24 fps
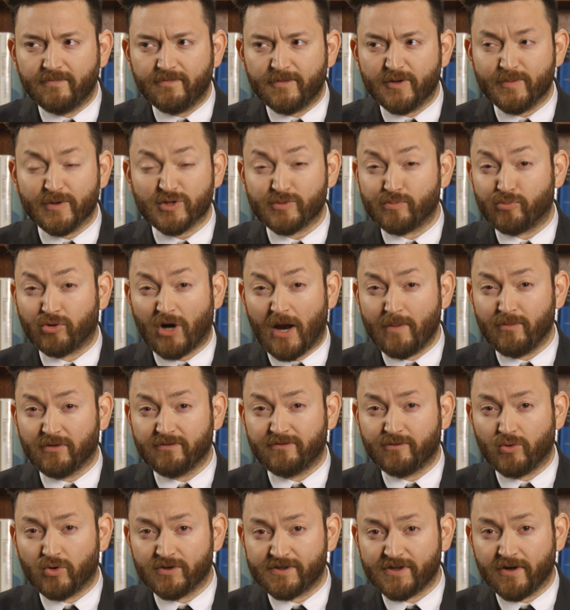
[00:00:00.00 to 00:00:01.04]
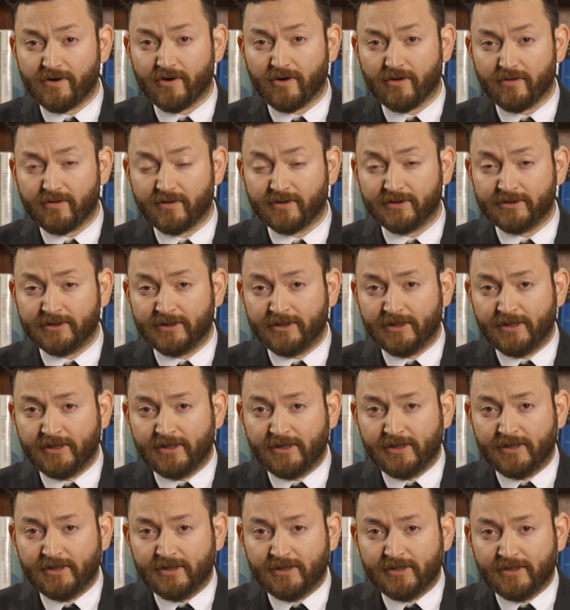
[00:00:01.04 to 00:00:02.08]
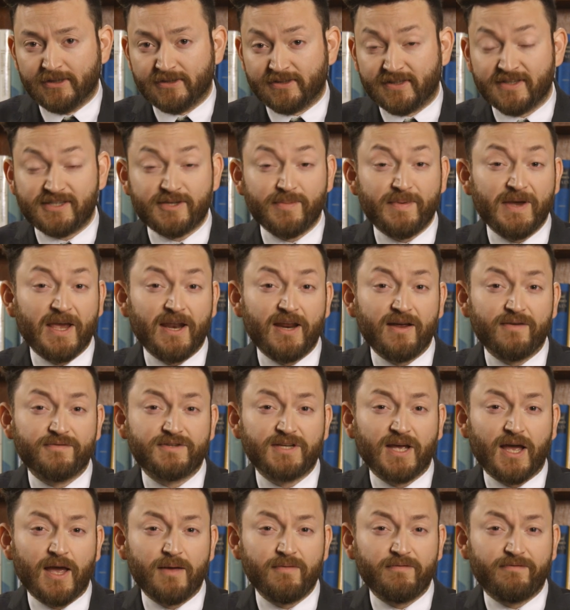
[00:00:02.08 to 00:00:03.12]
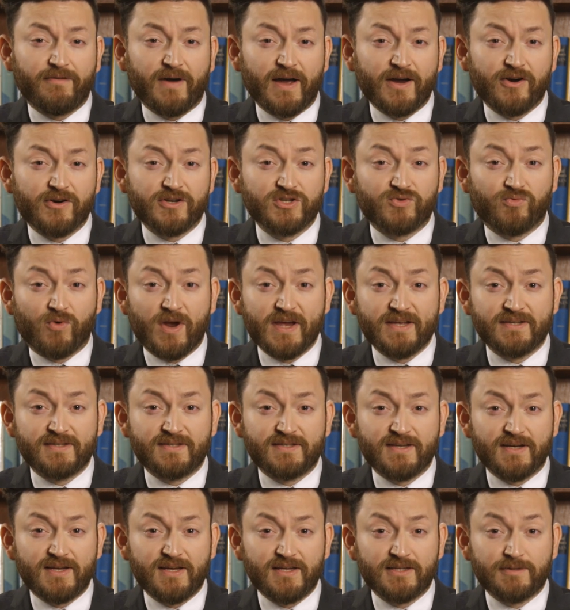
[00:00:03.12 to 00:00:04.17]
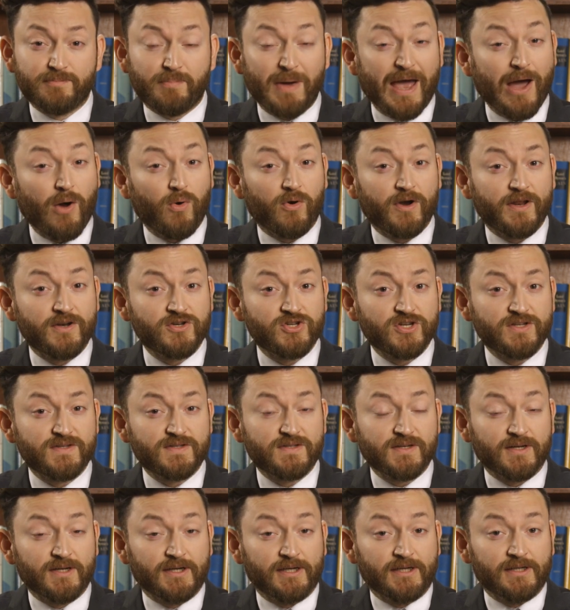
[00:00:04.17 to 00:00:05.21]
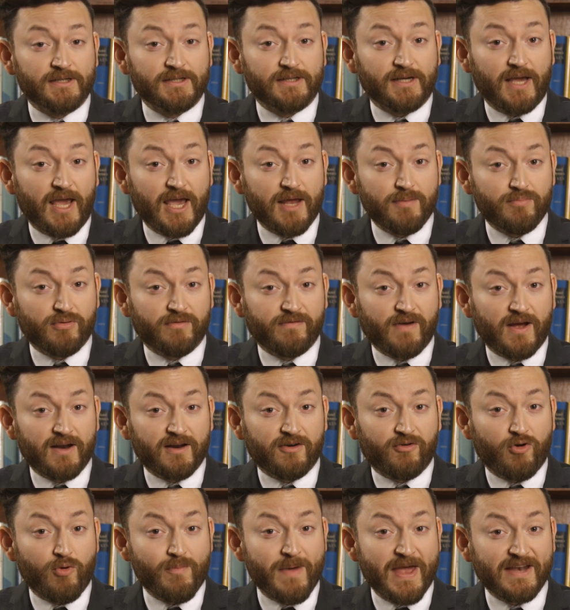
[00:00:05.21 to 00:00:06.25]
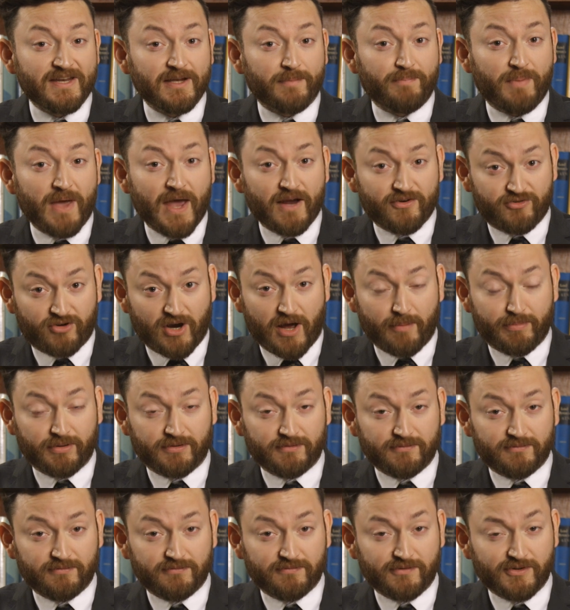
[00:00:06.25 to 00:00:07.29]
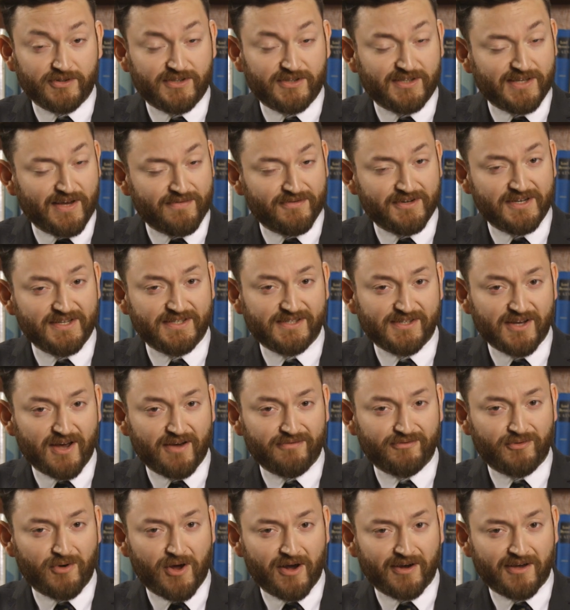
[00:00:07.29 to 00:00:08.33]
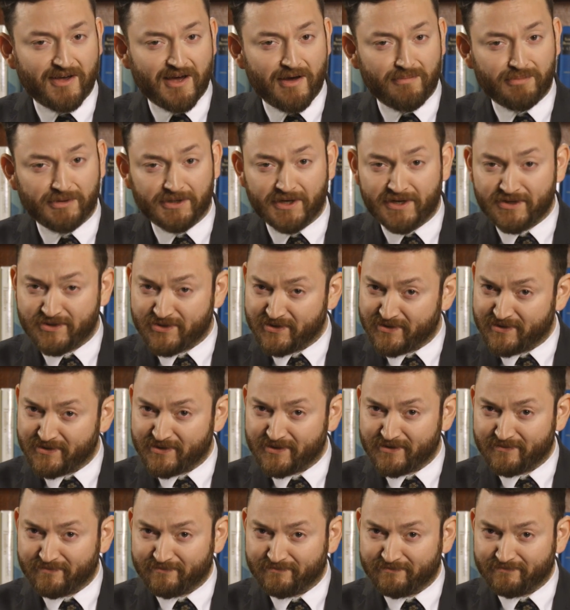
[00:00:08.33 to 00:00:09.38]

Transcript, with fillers: The most primal force on Earth. Since the beginning of time, fire has raised cities, powered engines, and provided a romantic backdrop for seventies soft rock compilations.